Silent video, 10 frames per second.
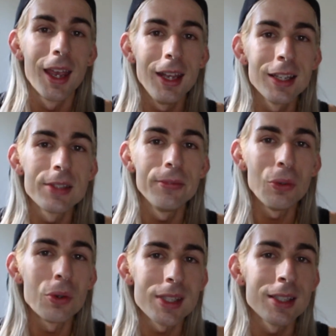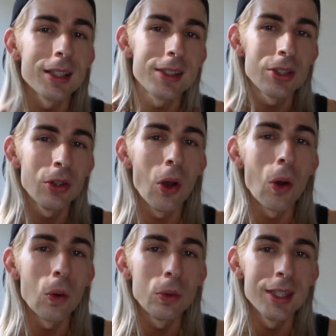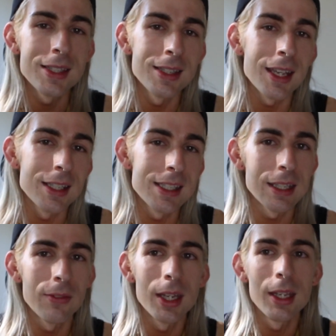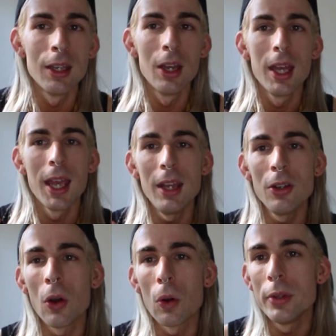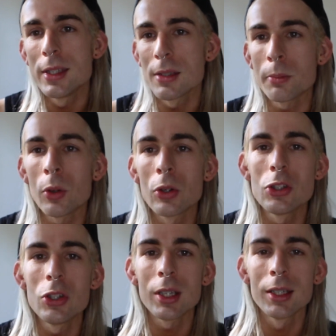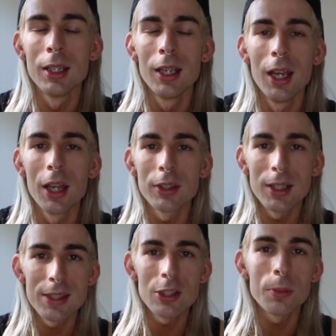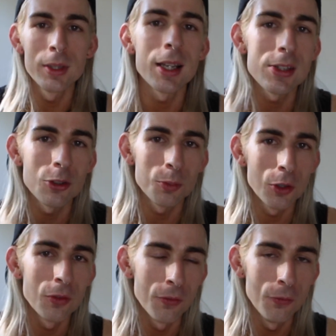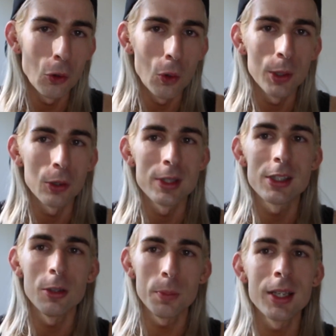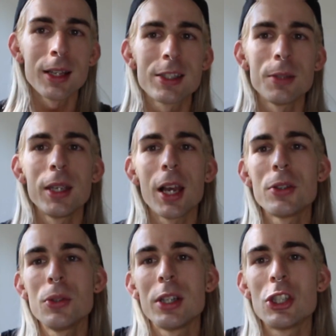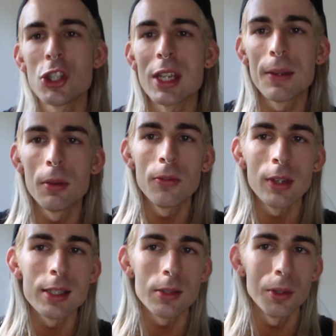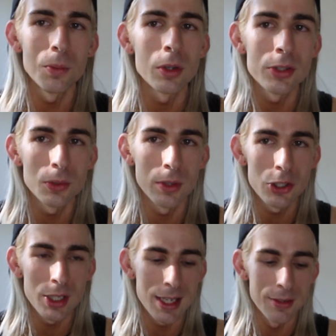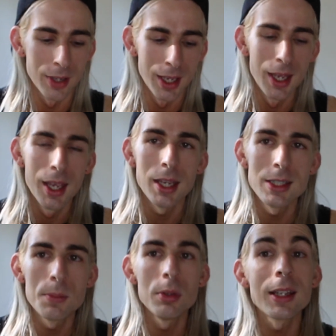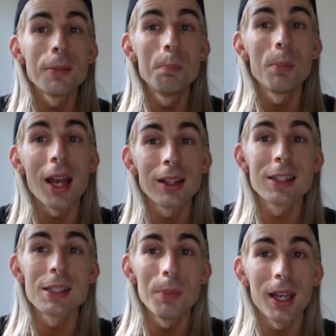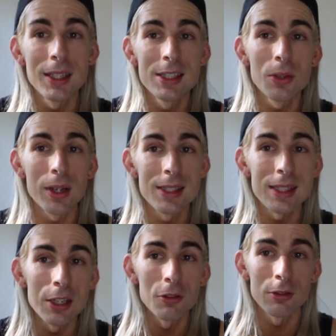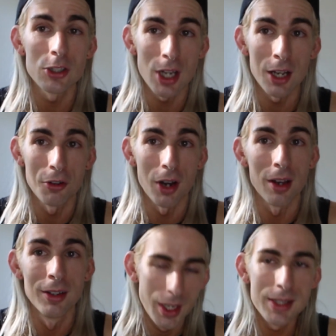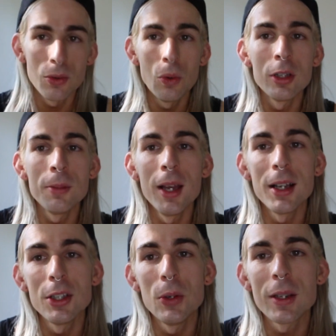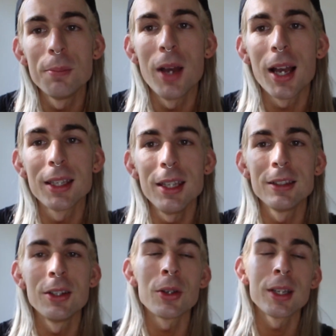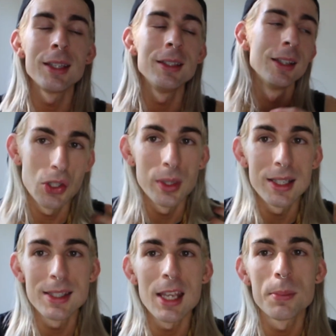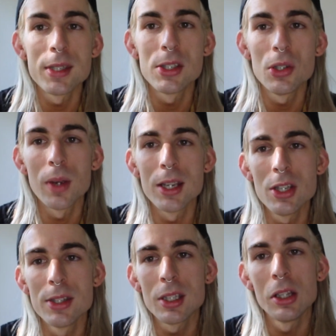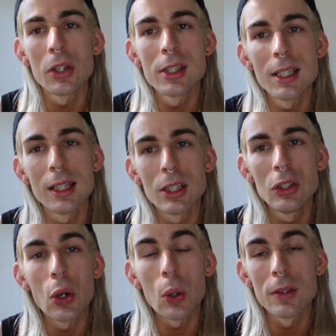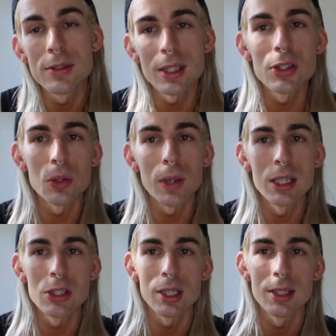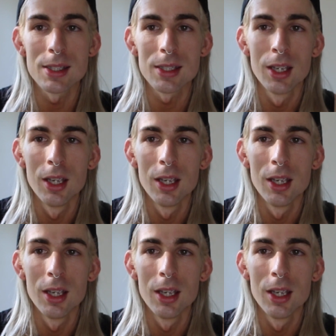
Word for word: It is forcing us to hold this negativity and hold this emotion that is stopping us from moving forward or stopping us to be able to achieve the things that we want to achieve and to bring balance back into our sacral chakra. It's all about going back and learning to accept situations, to learn to let go of situations.